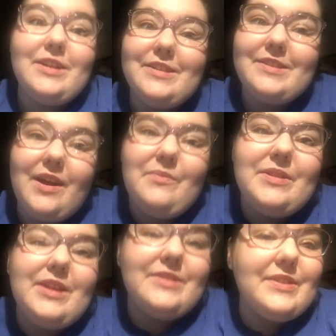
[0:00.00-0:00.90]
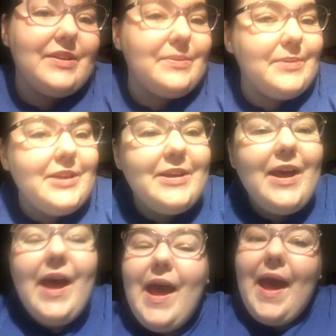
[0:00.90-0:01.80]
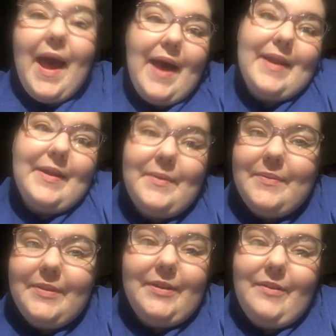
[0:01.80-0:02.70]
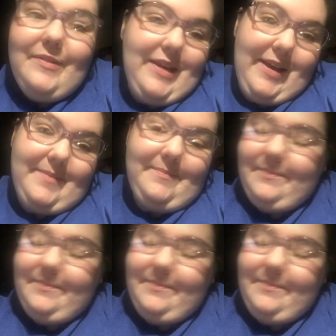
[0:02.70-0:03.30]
to decide what that's going to be, and I don't really know yet.